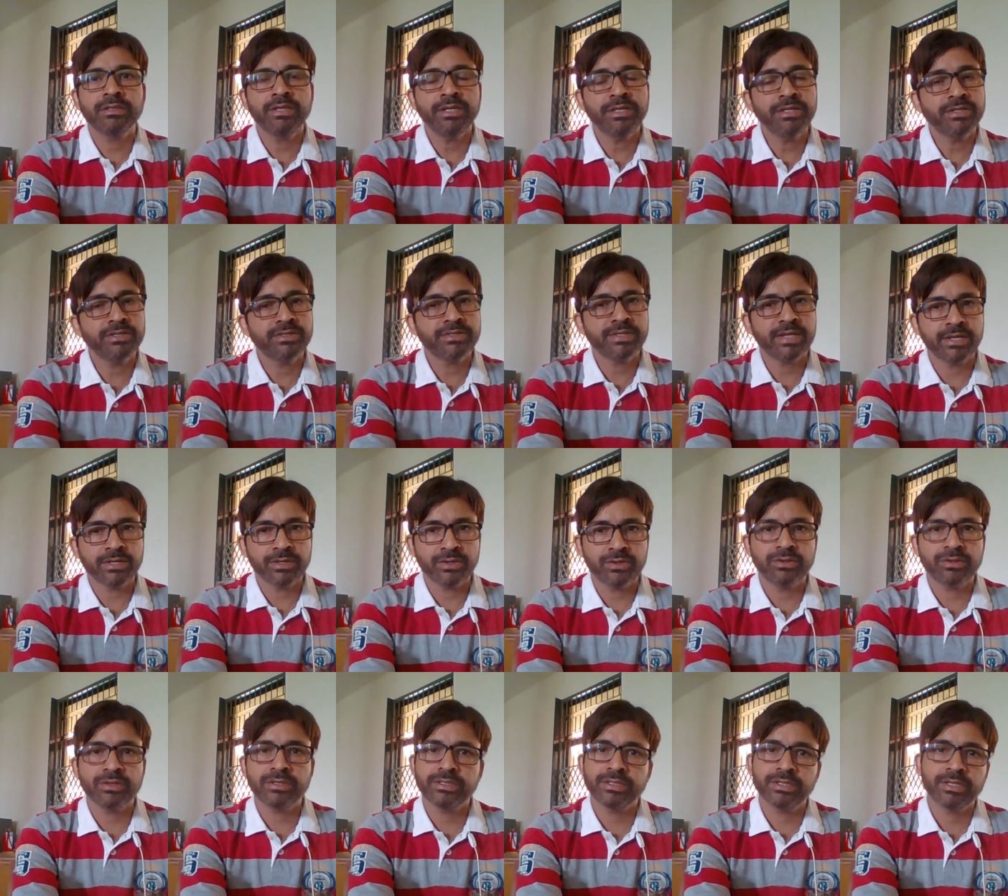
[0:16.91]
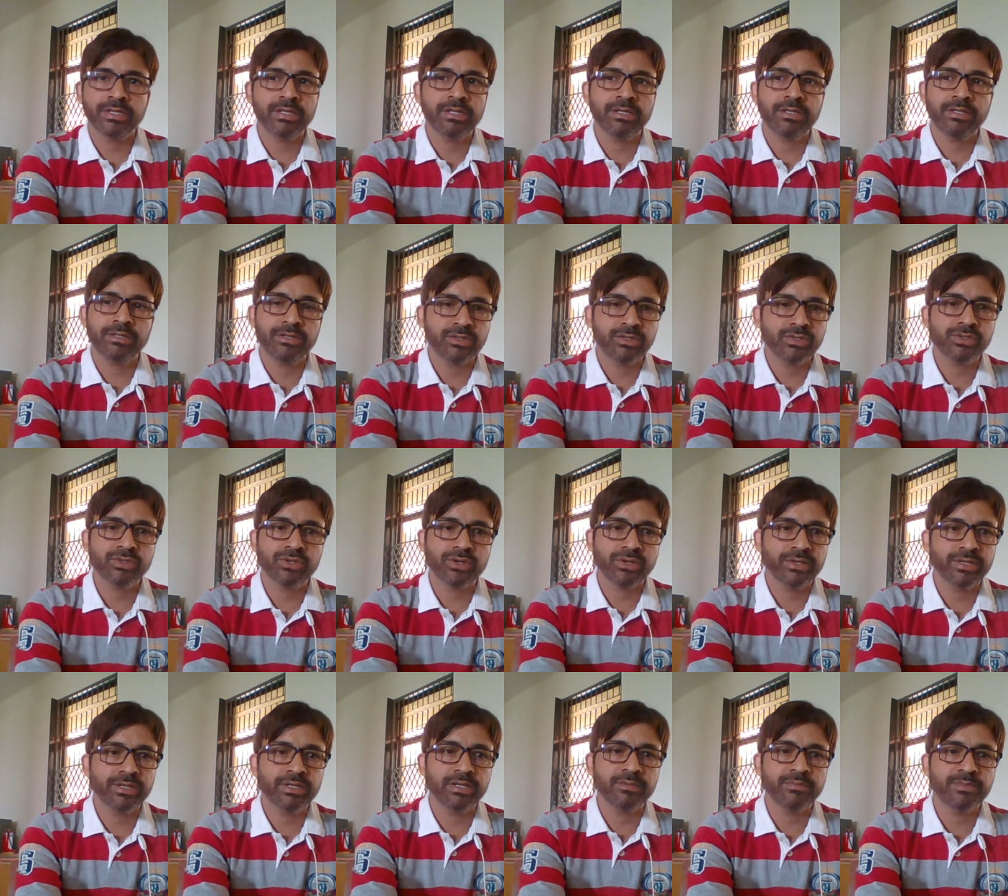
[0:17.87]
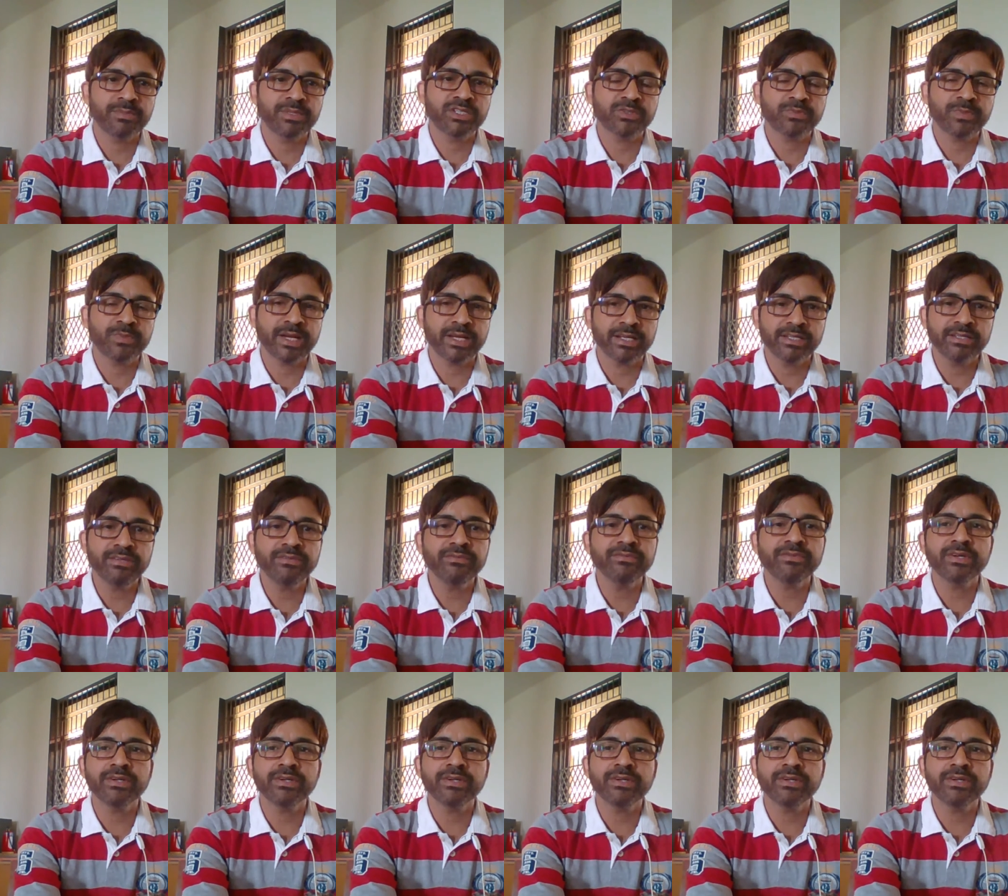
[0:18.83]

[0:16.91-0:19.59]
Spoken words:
and historical perspective.